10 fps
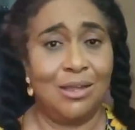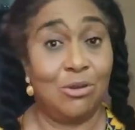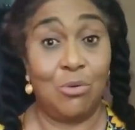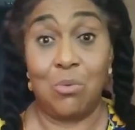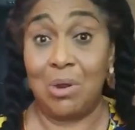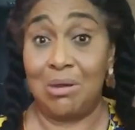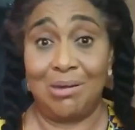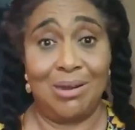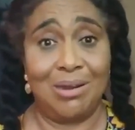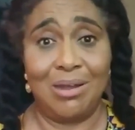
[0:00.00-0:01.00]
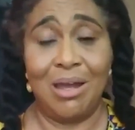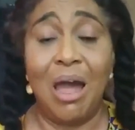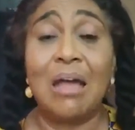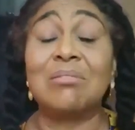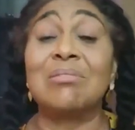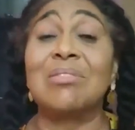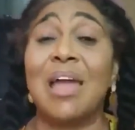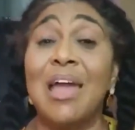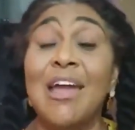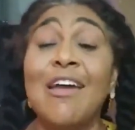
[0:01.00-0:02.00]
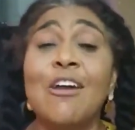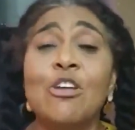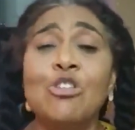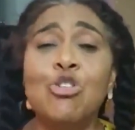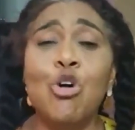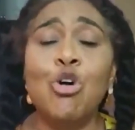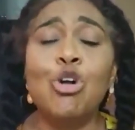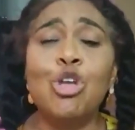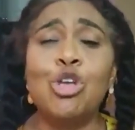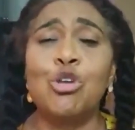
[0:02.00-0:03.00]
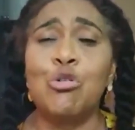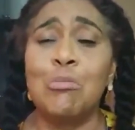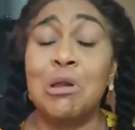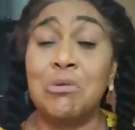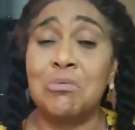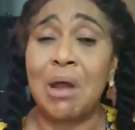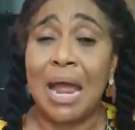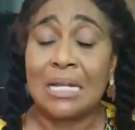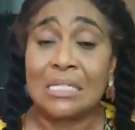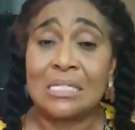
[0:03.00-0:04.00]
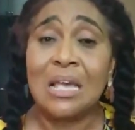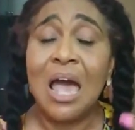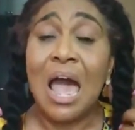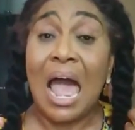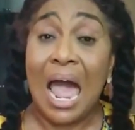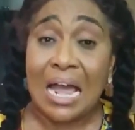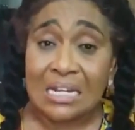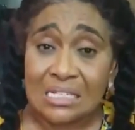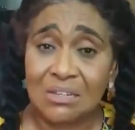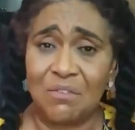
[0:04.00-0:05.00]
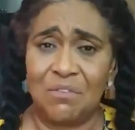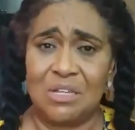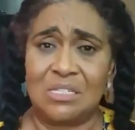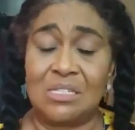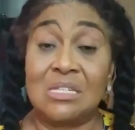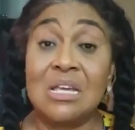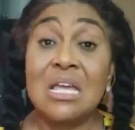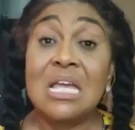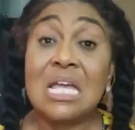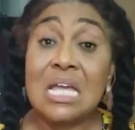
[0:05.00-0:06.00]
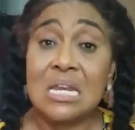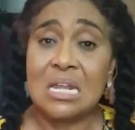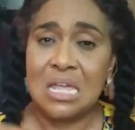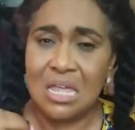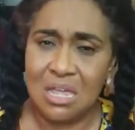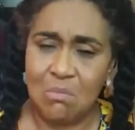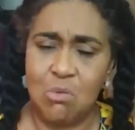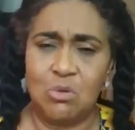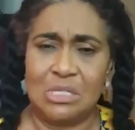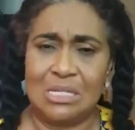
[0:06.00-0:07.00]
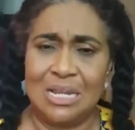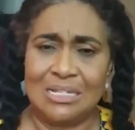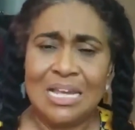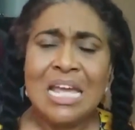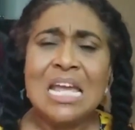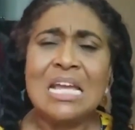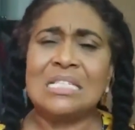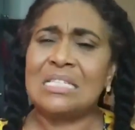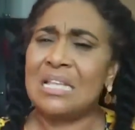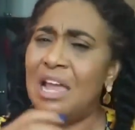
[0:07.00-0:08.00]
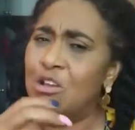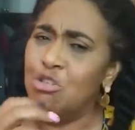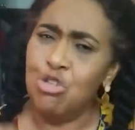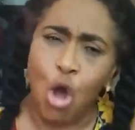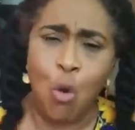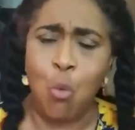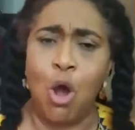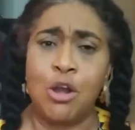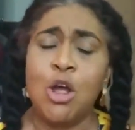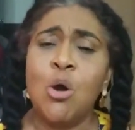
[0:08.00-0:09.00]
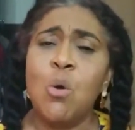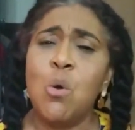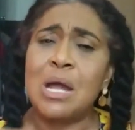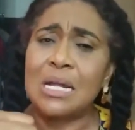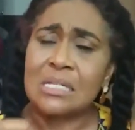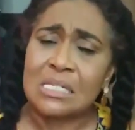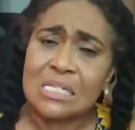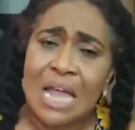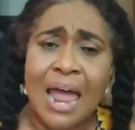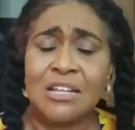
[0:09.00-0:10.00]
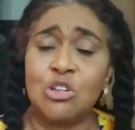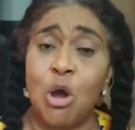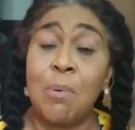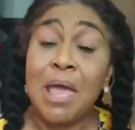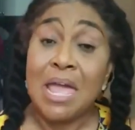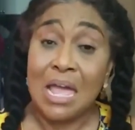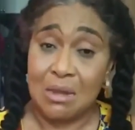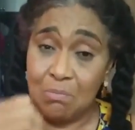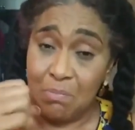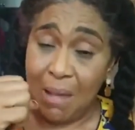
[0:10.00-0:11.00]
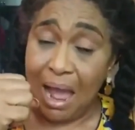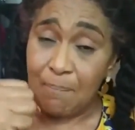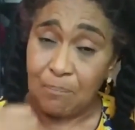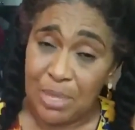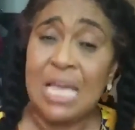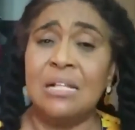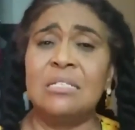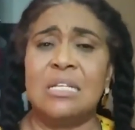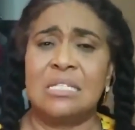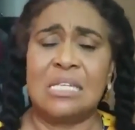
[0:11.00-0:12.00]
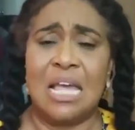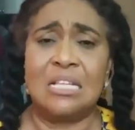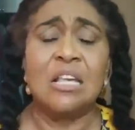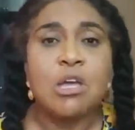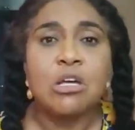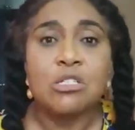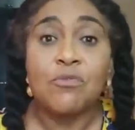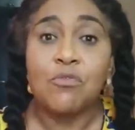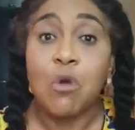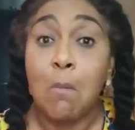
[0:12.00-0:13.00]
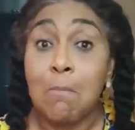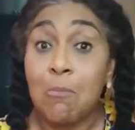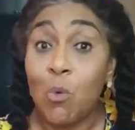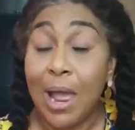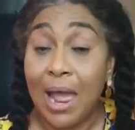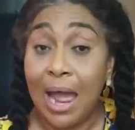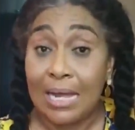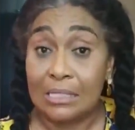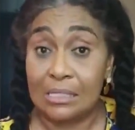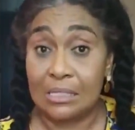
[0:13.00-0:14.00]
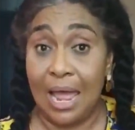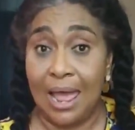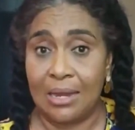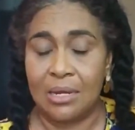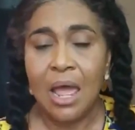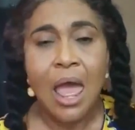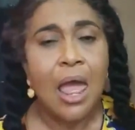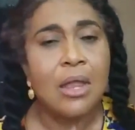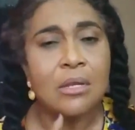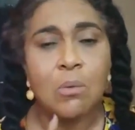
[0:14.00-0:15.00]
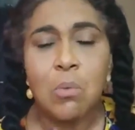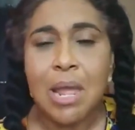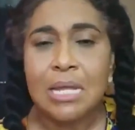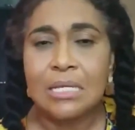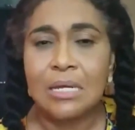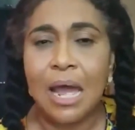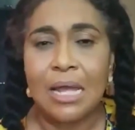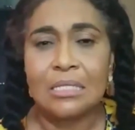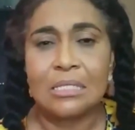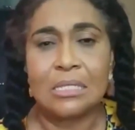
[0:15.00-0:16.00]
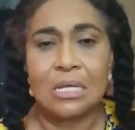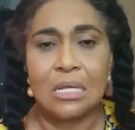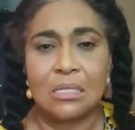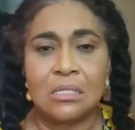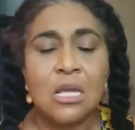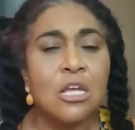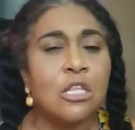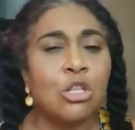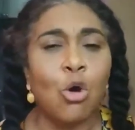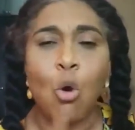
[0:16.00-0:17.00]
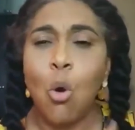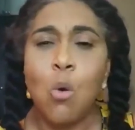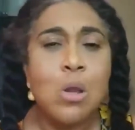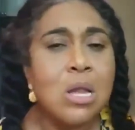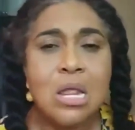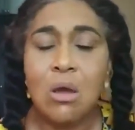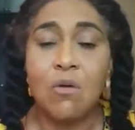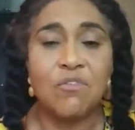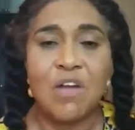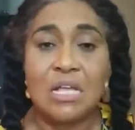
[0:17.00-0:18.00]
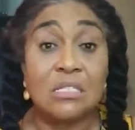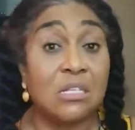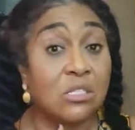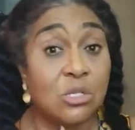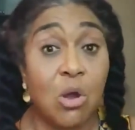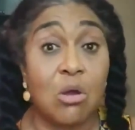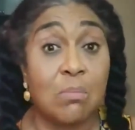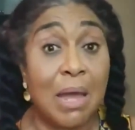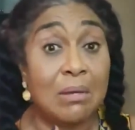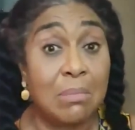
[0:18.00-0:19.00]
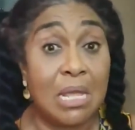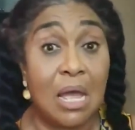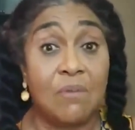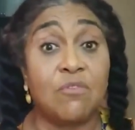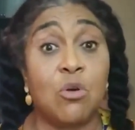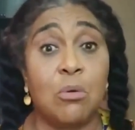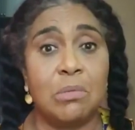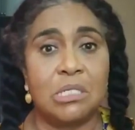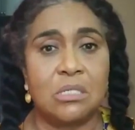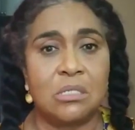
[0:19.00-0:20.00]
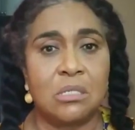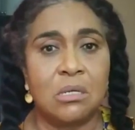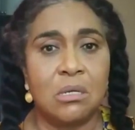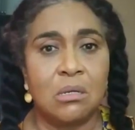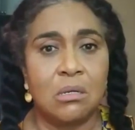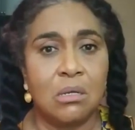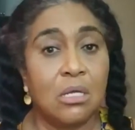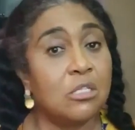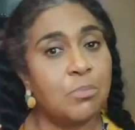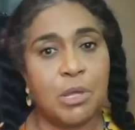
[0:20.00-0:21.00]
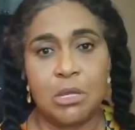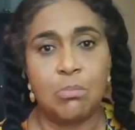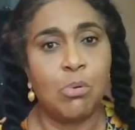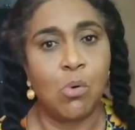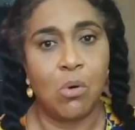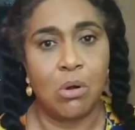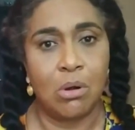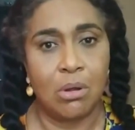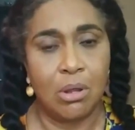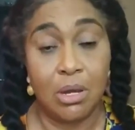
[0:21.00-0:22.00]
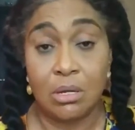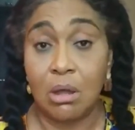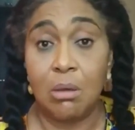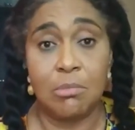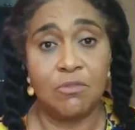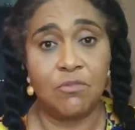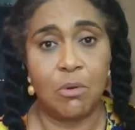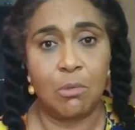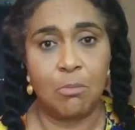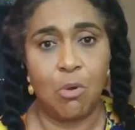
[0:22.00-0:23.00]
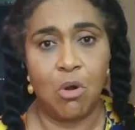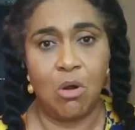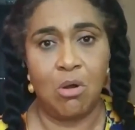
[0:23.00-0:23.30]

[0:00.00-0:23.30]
in Owerri? Are there no human rights activists in Imo State? Is there no one who can stand up and appeal this case? Because from where I stand and the way that I see it, the only offense this young man may have committed is being poor and coming from a poor